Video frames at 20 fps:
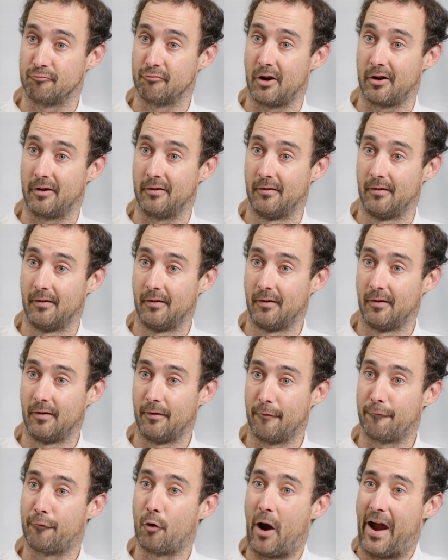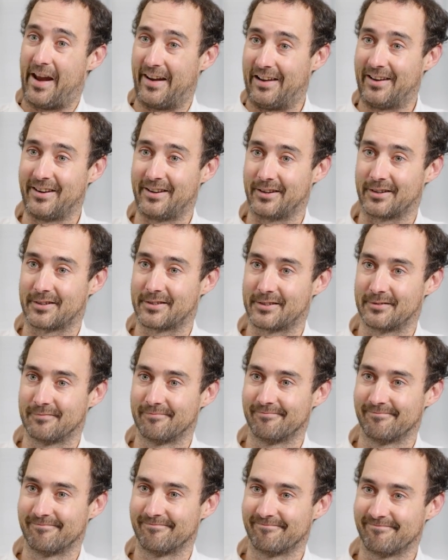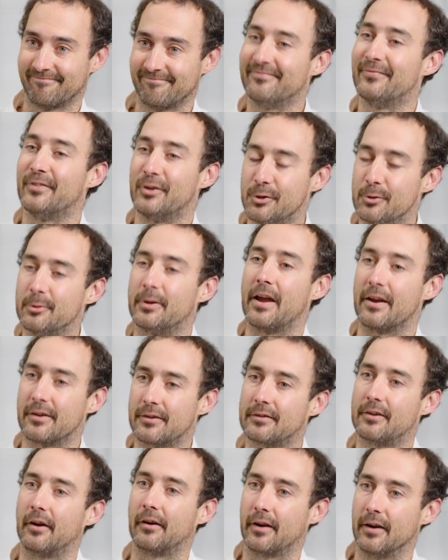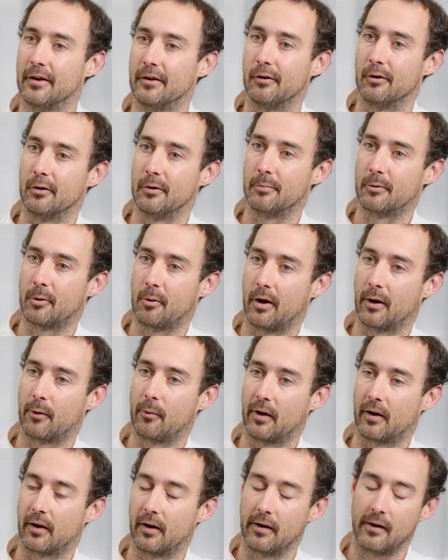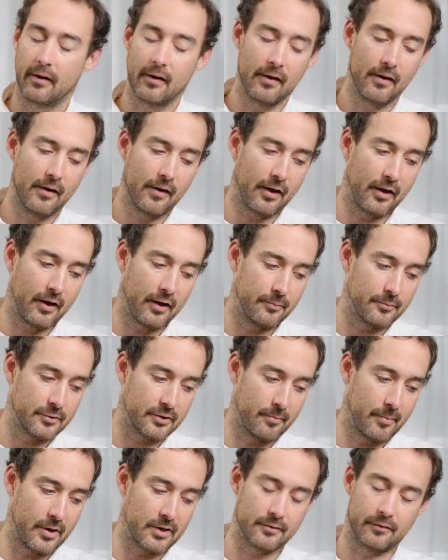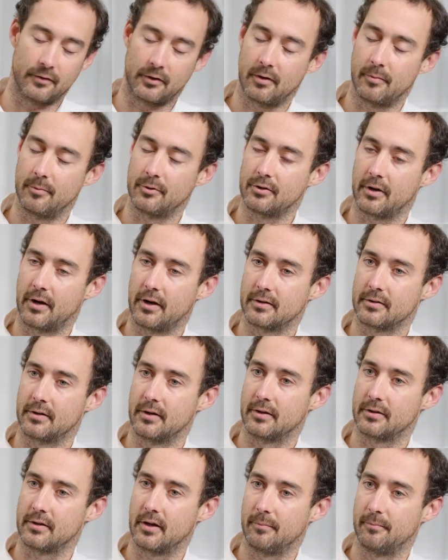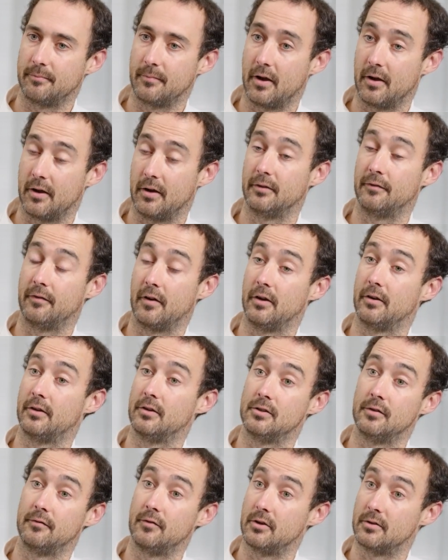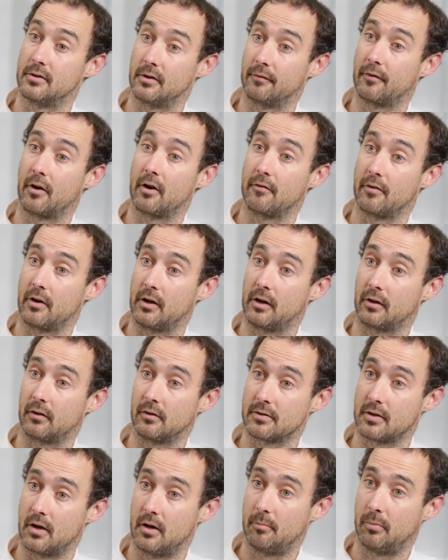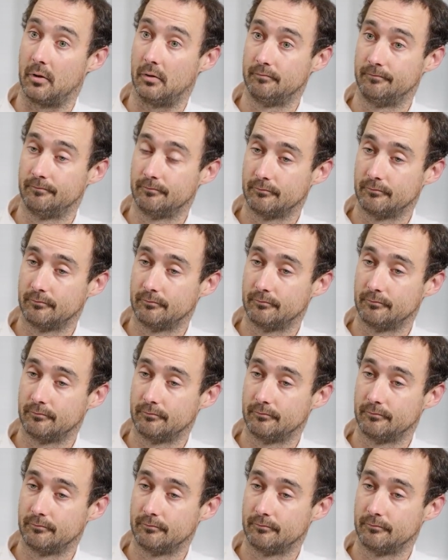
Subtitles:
run for analytics, you get stuck in a loop quite quickly. So mass photometry has the advantage of using very, very little sample.